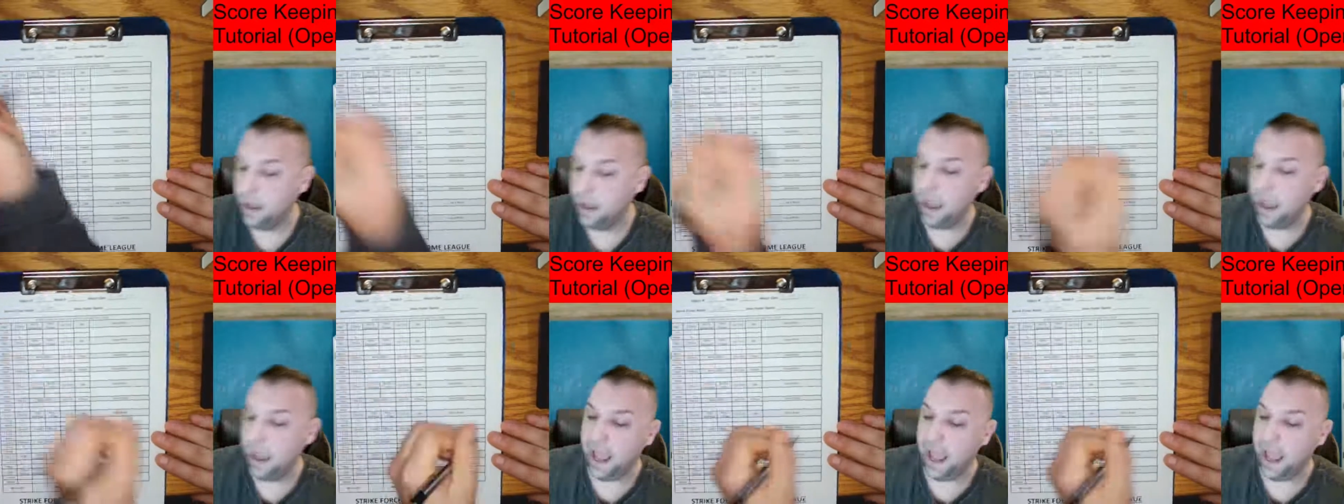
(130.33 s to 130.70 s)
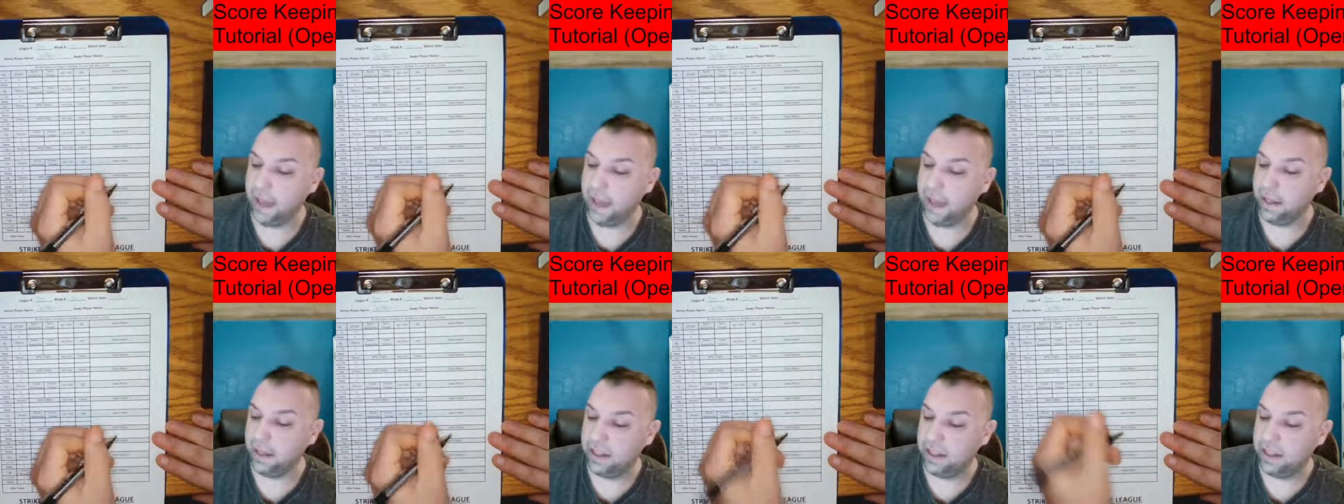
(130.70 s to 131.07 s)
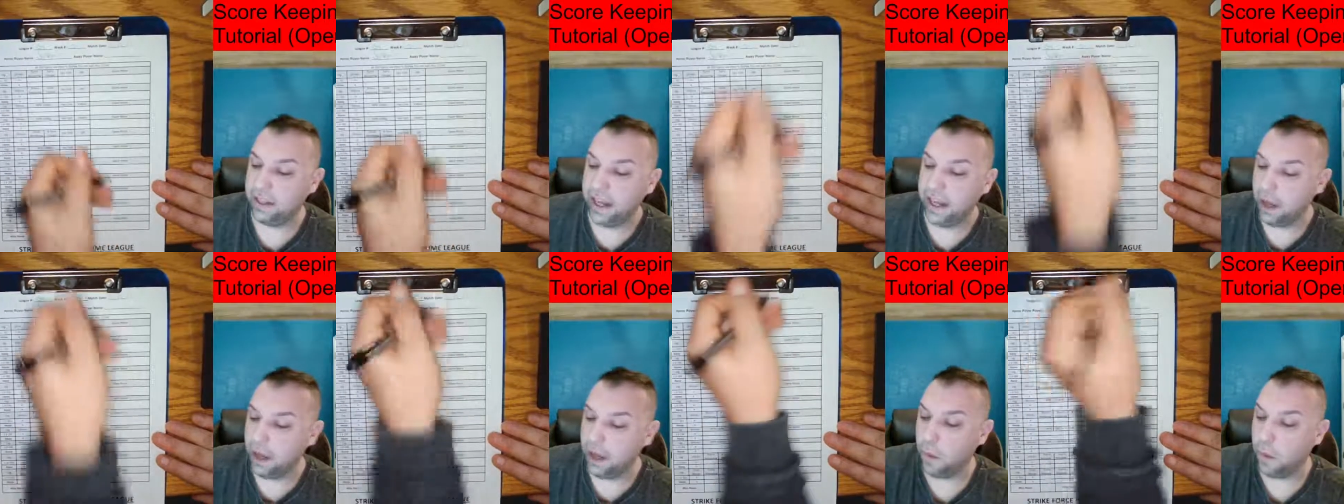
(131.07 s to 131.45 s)
And let's say
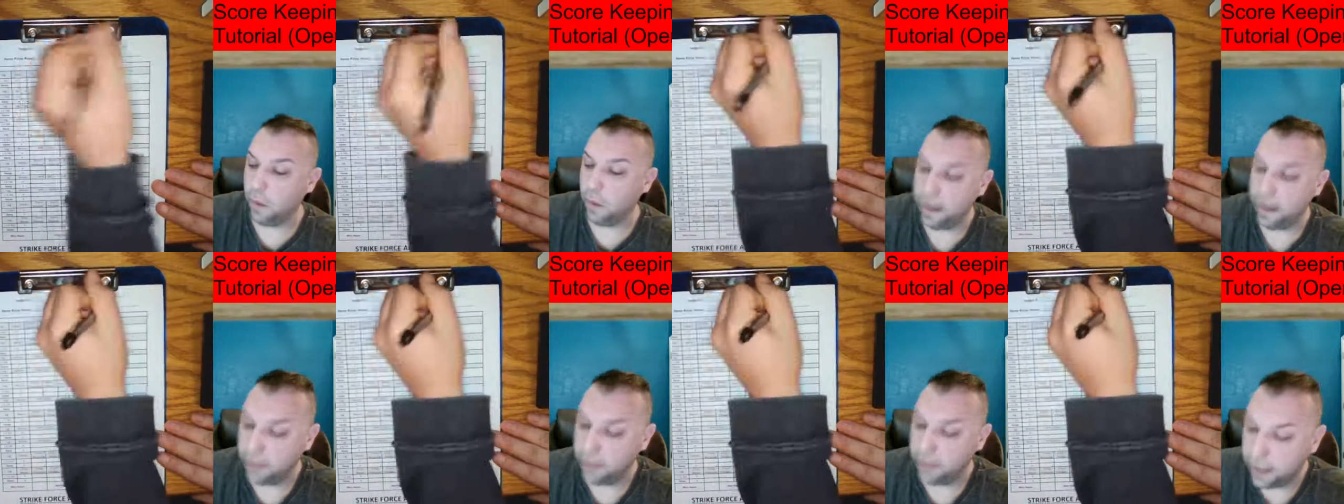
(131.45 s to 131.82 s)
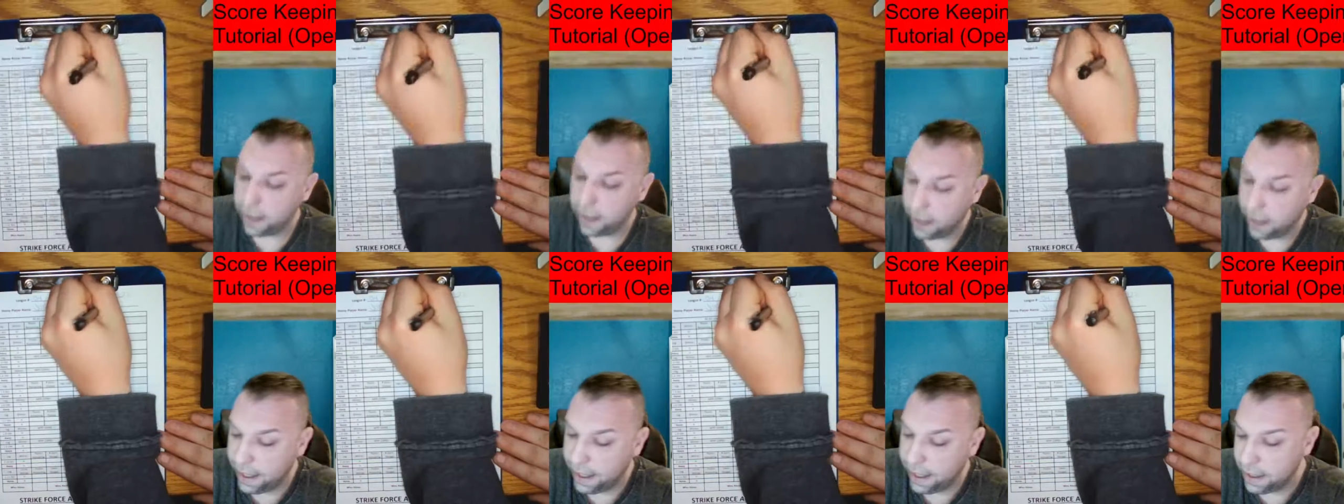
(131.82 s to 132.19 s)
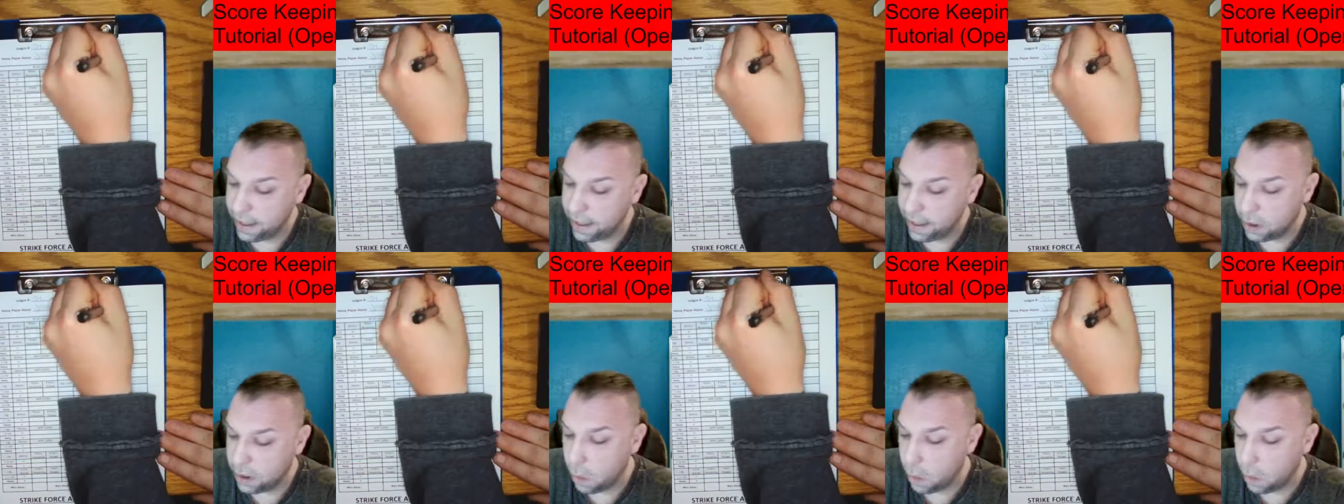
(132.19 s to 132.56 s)
away player is
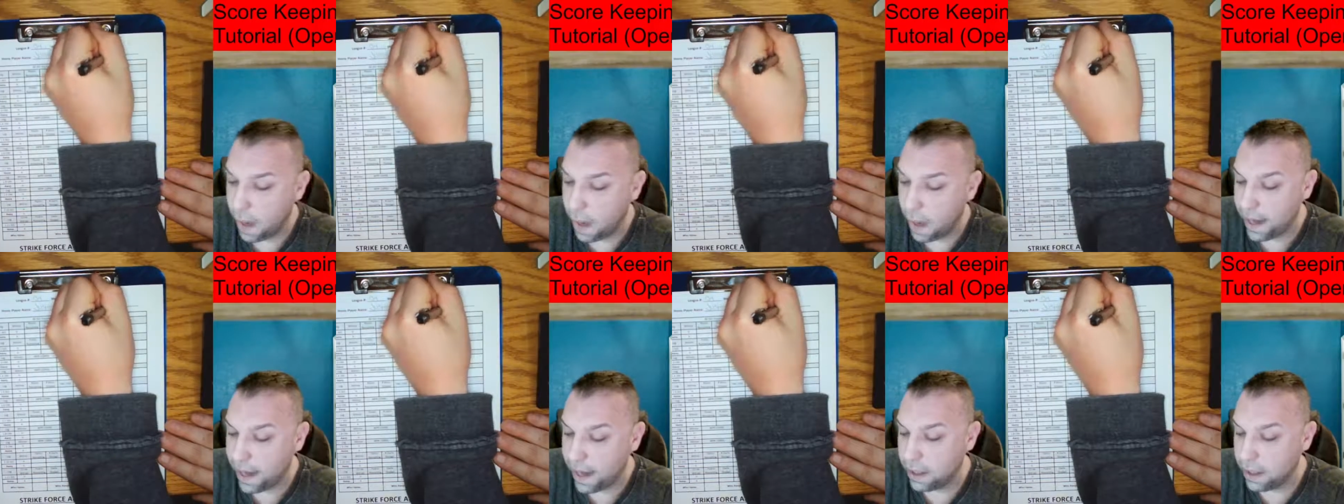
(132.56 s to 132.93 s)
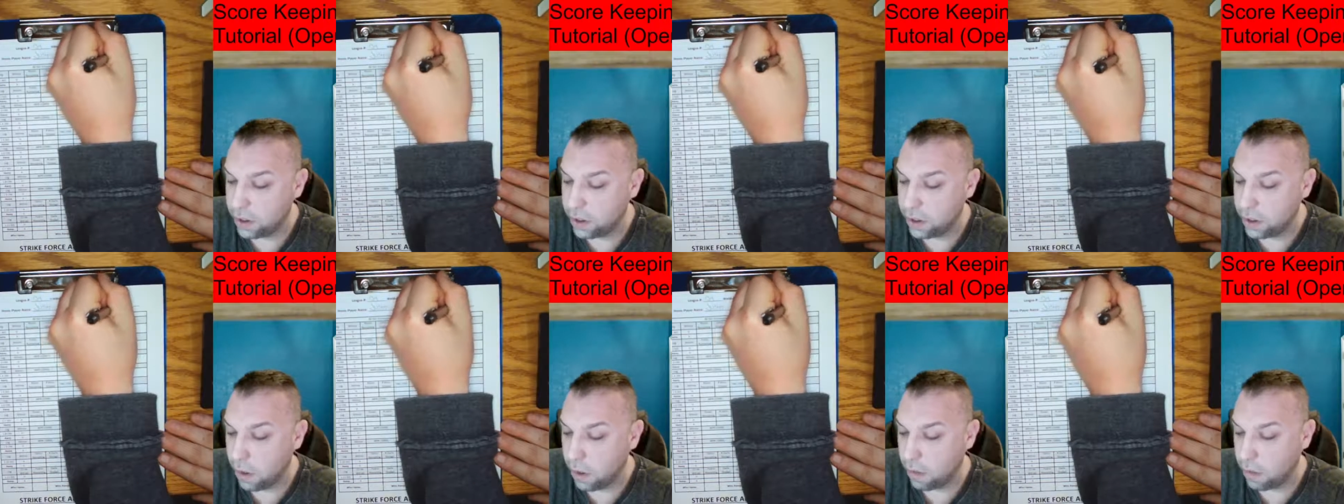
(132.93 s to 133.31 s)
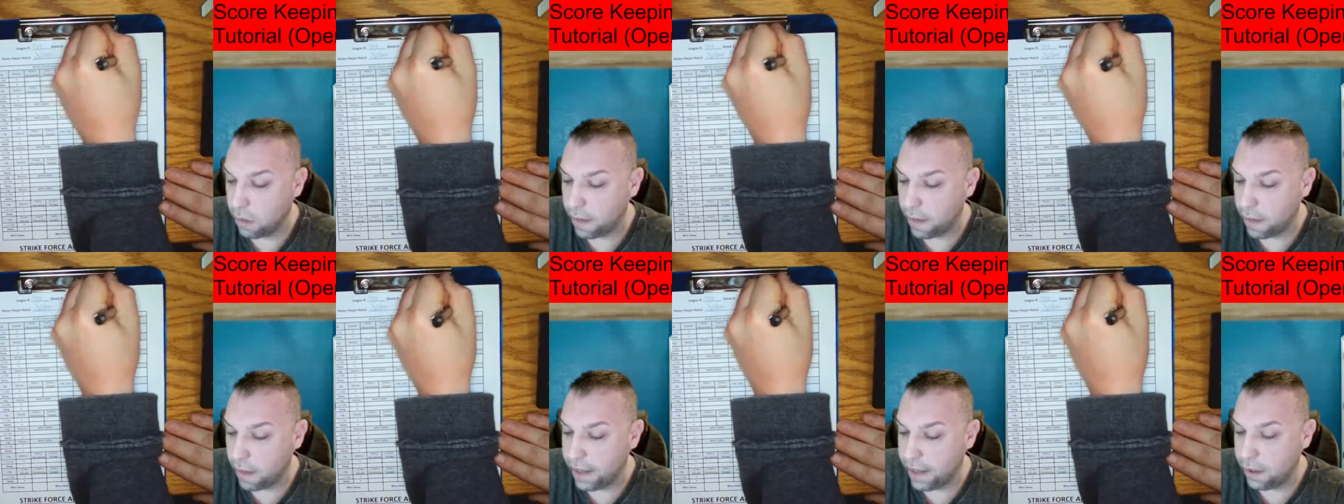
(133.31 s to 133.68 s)
Wayne. So I'll
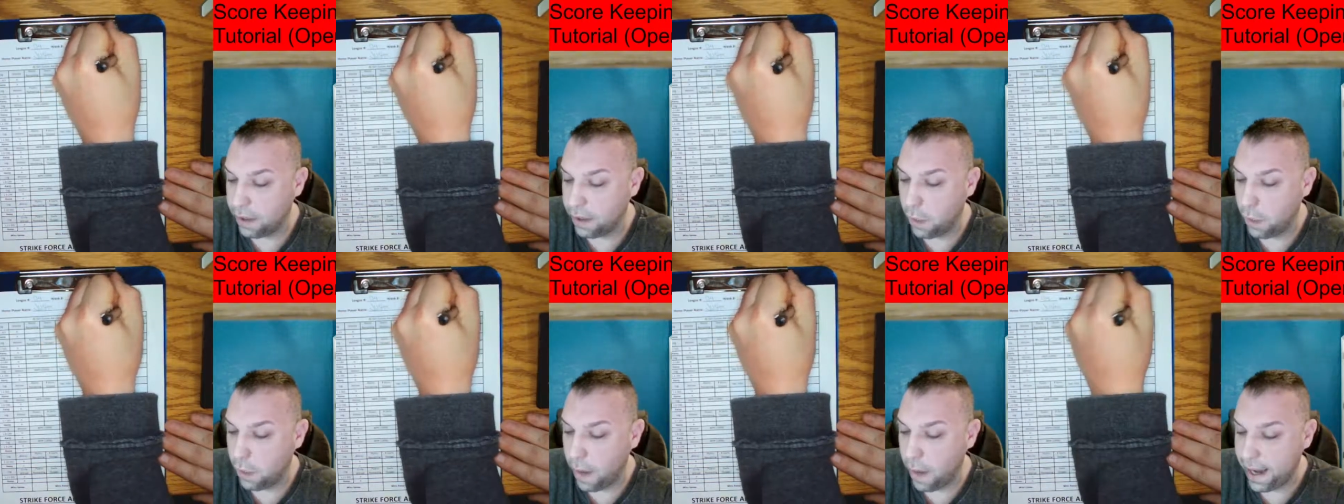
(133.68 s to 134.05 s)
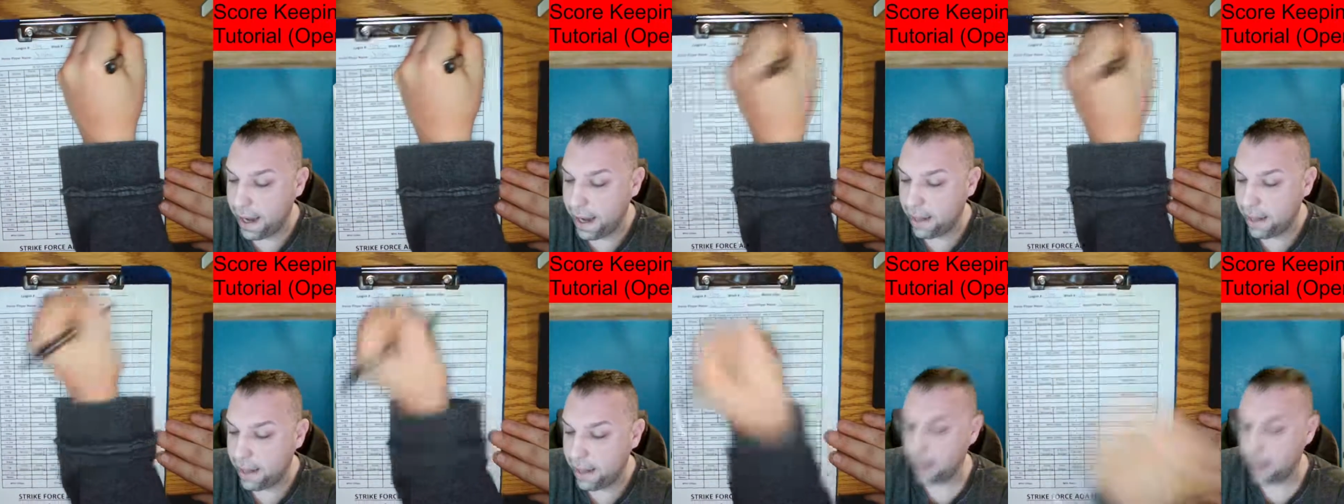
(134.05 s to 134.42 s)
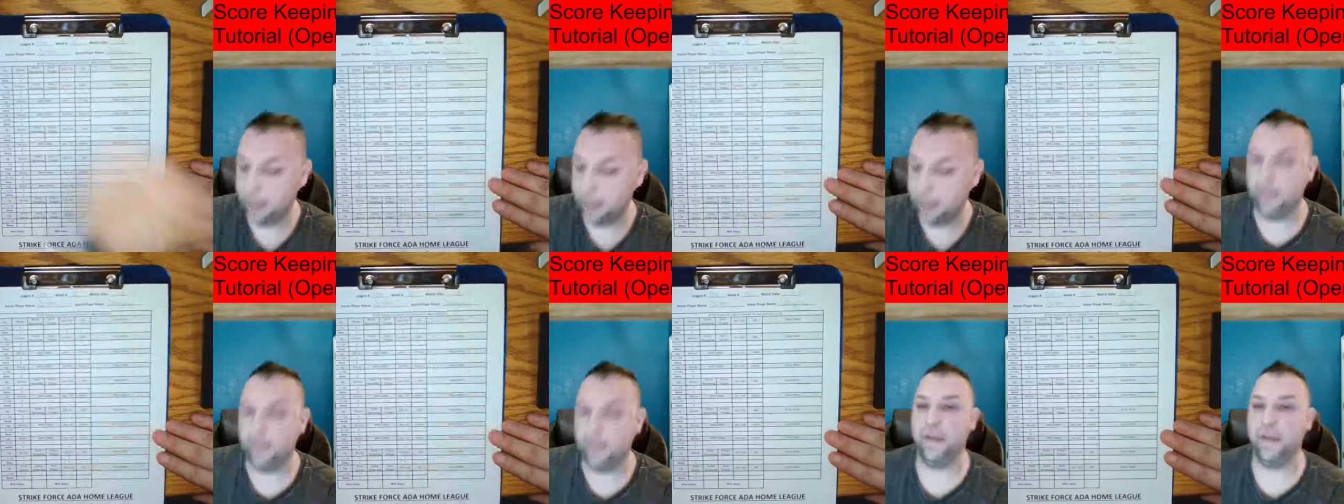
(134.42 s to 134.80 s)
write Wayne
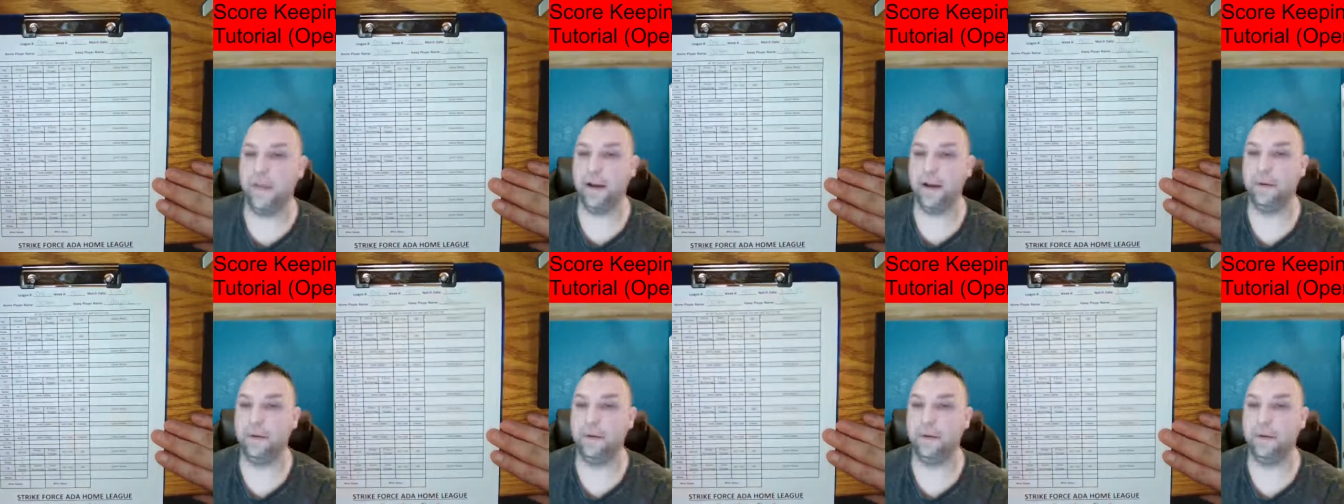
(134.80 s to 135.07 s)
there.